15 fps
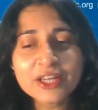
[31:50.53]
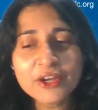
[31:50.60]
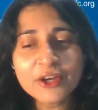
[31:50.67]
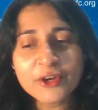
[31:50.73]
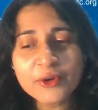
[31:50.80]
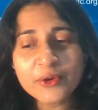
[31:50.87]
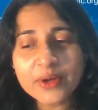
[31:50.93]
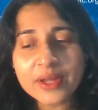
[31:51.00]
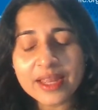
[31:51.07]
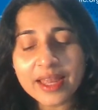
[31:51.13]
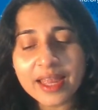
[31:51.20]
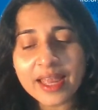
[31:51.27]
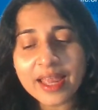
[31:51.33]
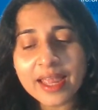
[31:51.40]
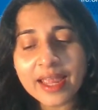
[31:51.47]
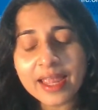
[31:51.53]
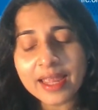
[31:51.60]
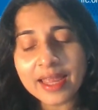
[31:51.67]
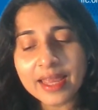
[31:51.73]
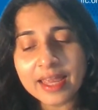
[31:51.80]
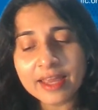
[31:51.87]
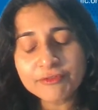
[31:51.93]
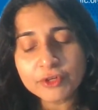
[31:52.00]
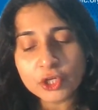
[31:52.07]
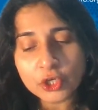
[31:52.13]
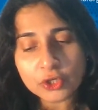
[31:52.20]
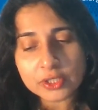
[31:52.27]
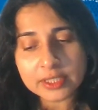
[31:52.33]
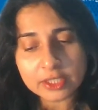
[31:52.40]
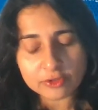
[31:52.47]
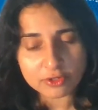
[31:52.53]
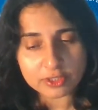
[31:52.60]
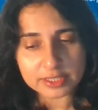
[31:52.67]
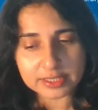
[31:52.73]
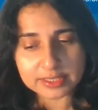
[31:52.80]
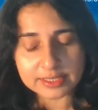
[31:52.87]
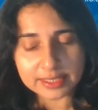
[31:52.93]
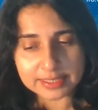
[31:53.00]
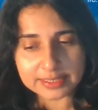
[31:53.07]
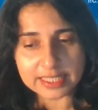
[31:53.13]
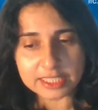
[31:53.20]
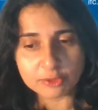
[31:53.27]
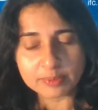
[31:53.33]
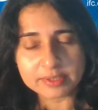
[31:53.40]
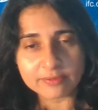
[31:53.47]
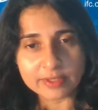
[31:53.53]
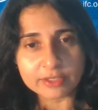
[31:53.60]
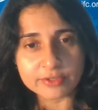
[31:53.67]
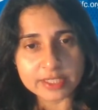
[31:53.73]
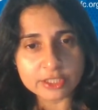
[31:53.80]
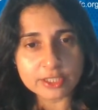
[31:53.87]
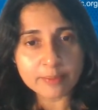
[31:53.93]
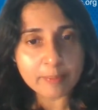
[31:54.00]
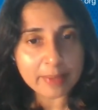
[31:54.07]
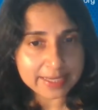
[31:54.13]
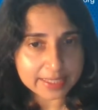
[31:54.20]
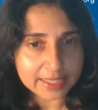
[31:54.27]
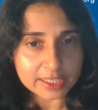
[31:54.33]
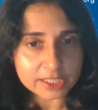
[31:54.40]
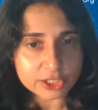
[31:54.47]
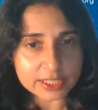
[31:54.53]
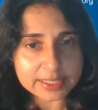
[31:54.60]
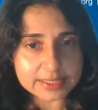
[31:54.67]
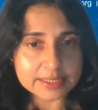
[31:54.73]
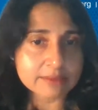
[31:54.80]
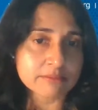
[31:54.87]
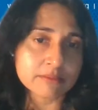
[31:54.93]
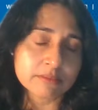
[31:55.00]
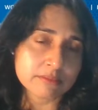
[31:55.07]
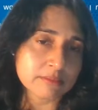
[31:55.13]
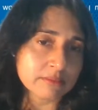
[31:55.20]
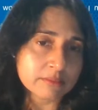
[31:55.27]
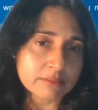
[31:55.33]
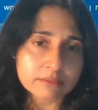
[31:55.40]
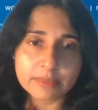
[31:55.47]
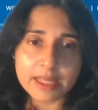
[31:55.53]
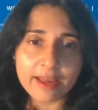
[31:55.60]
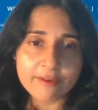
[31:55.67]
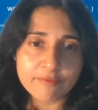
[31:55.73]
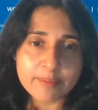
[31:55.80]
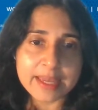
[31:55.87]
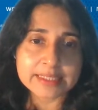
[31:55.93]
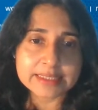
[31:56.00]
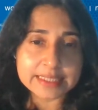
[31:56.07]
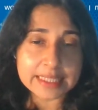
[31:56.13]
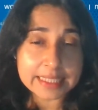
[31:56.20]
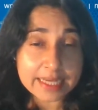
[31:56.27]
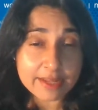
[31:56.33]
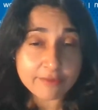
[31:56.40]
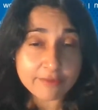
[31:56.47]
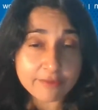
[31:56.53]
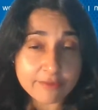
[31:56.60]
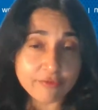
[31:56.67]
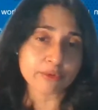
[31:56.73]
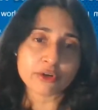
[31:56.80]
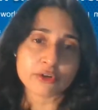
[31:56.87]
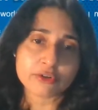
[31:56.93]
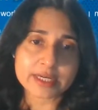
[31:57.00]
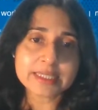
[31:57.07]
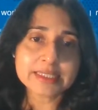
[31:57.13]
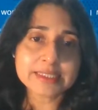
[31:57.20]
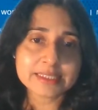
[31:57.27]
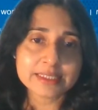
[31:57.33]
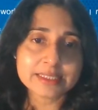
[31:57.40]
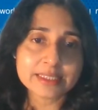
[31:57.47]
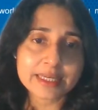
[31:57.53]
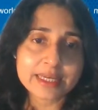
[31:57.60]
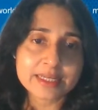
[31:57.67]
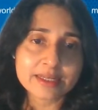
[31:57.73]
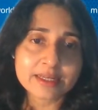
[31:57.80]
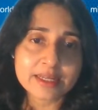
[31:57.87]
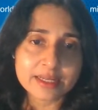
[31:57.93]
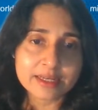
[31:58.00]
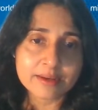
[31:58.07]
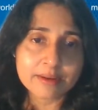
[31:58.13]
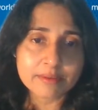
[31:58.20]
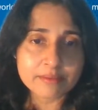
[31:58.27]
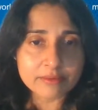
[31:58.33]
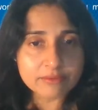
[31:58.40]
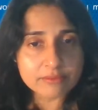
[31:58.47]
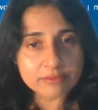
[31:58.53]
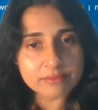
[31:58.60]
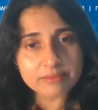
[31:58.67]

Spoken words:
So if you look across the East Asia Pacific region, many countries have made significant progress in